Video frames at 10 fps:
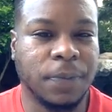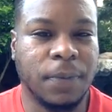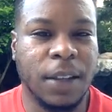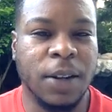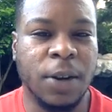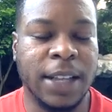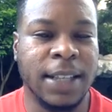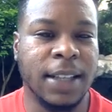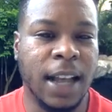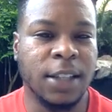That
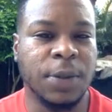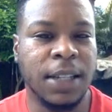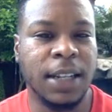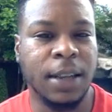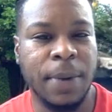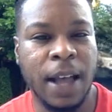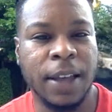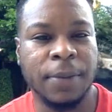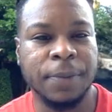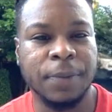$10 was sitting in your
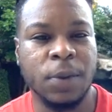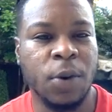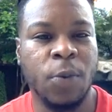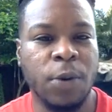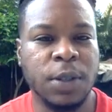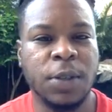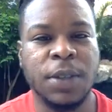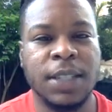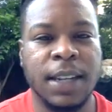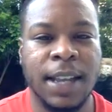pocket, or worse, it was
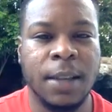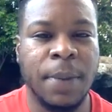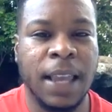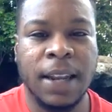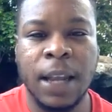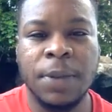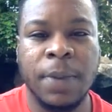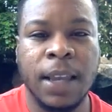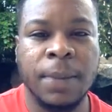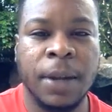sitting at the bank and they was
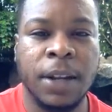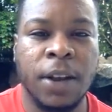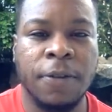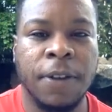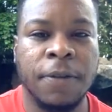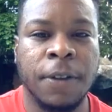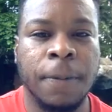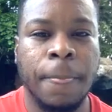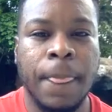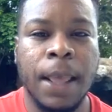making money off of it.
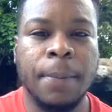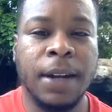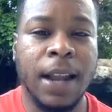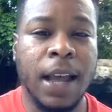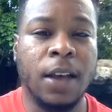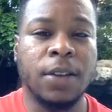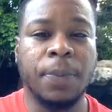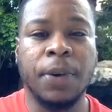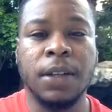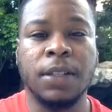But now
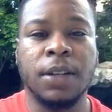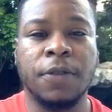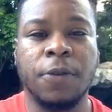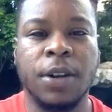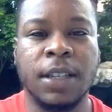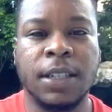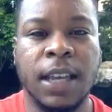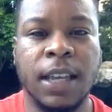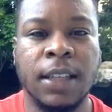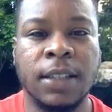you're putting it to the foreign
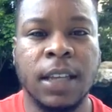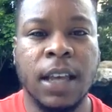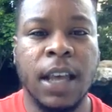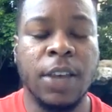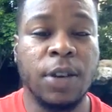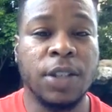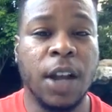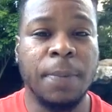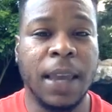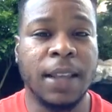exchange and you can
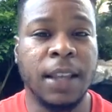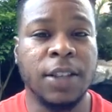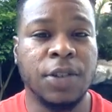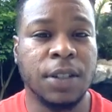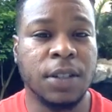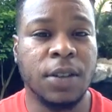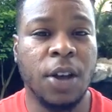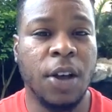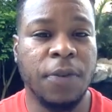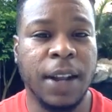start making interest
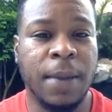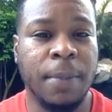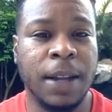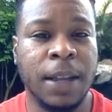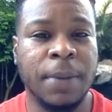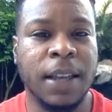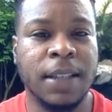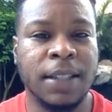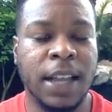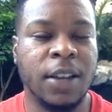off of that money
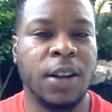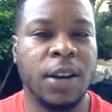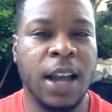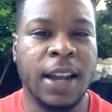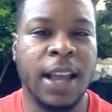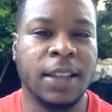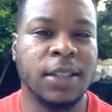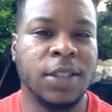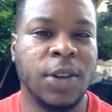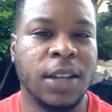because now you're learning how to
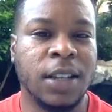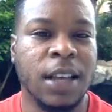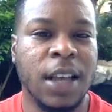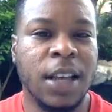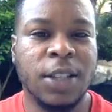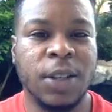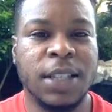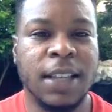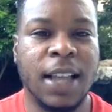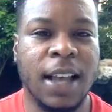actually trade it. So your
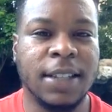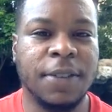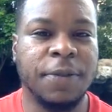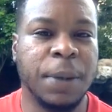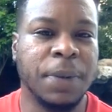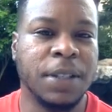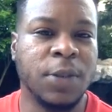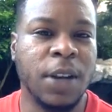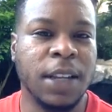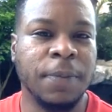$10 can flip into
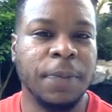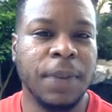20,